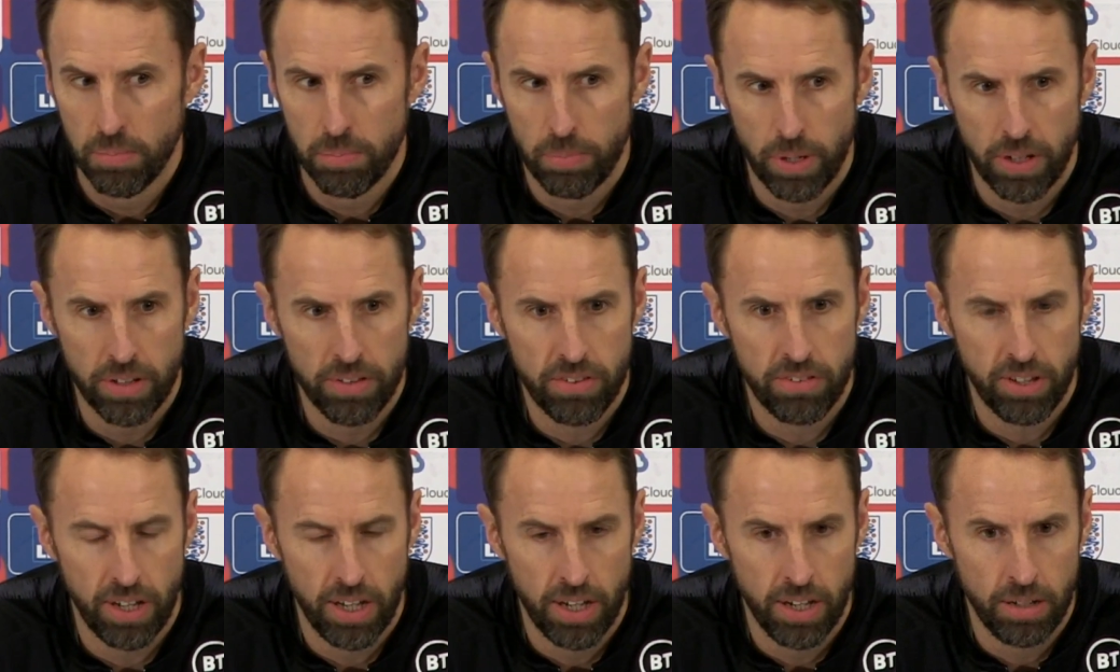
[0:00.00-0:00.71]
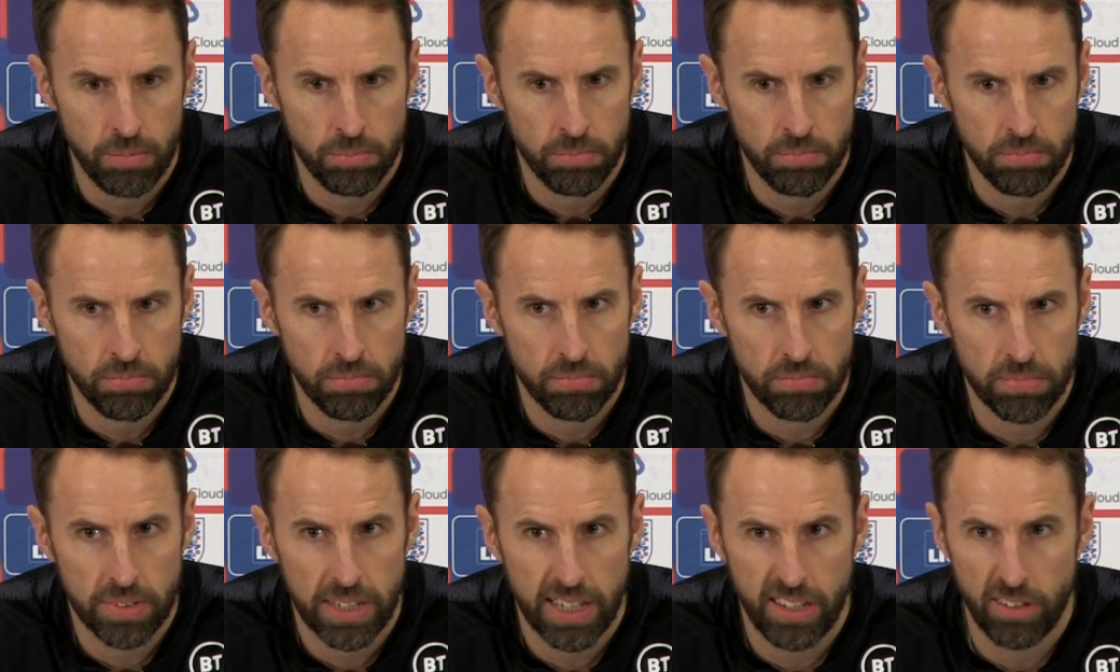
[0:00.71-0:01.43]
but um,
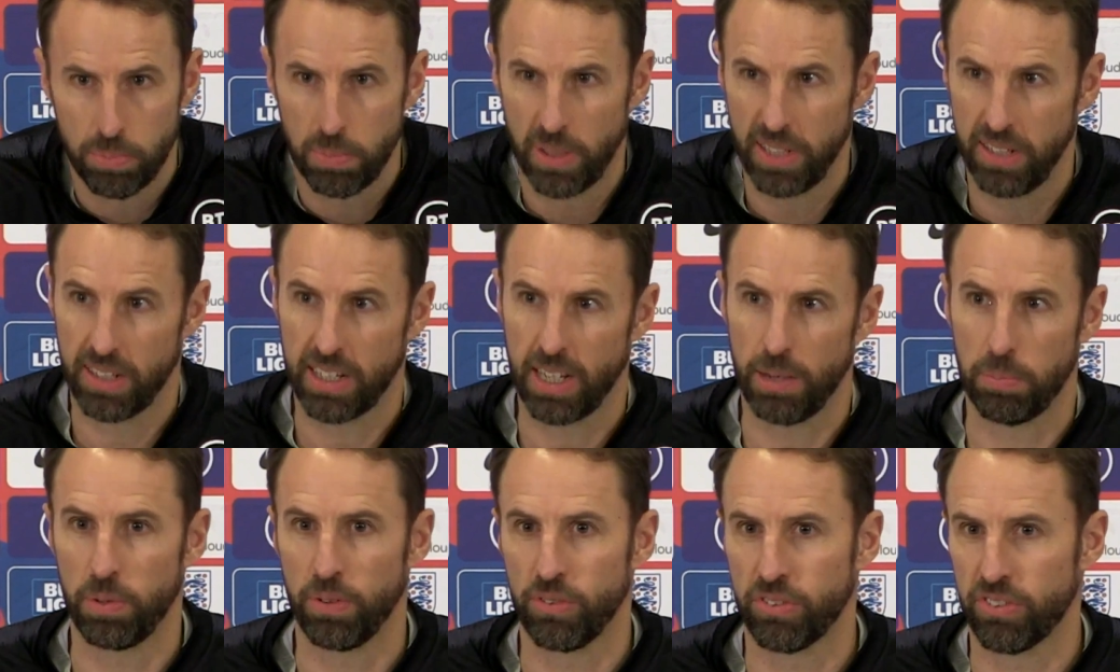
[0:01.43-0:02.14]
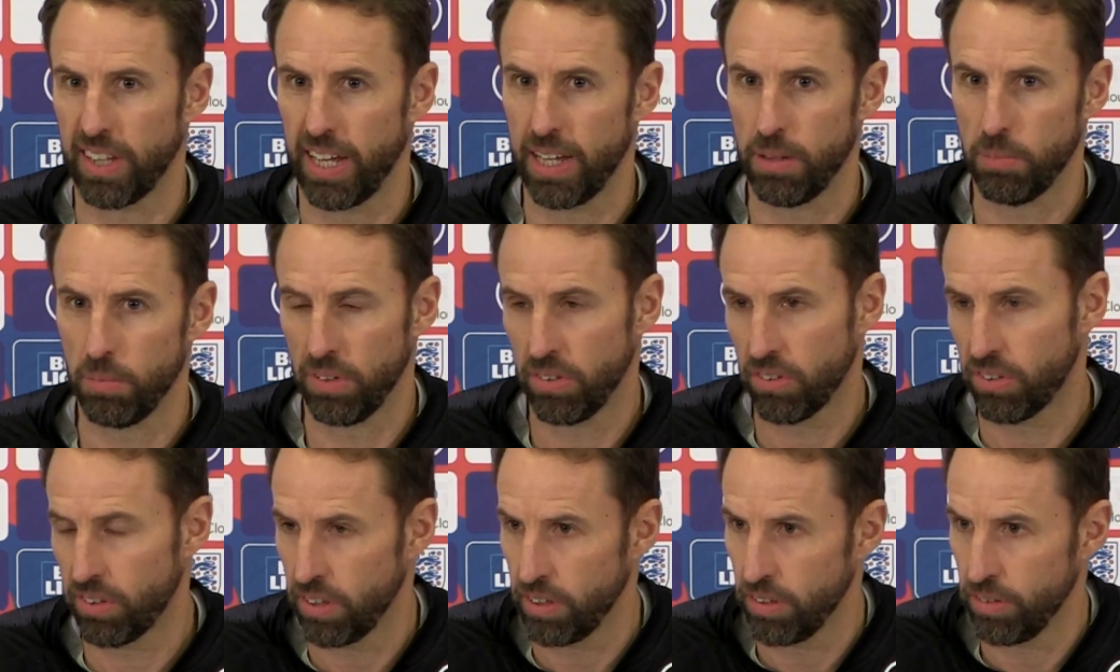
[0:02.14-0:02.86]
there's been a couple of
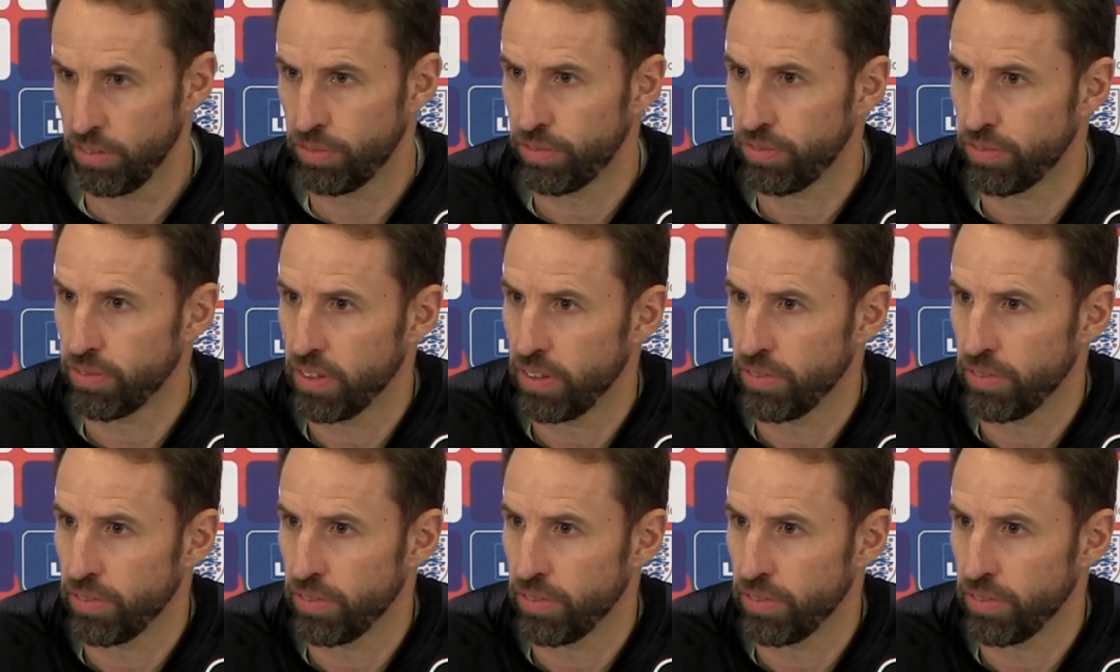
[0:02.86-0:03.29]
statements that have,